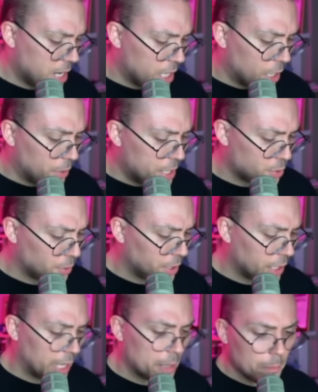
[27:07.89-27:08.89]
you know, he's
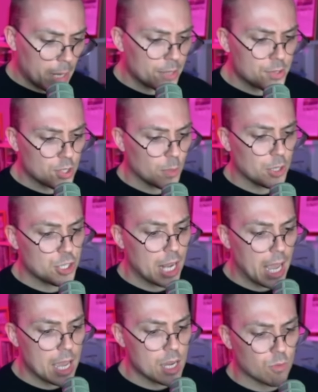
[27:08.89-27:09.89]
really like made so much
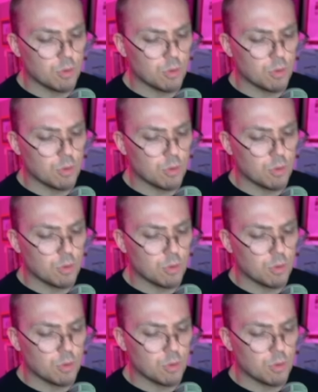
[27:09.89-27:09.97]
hay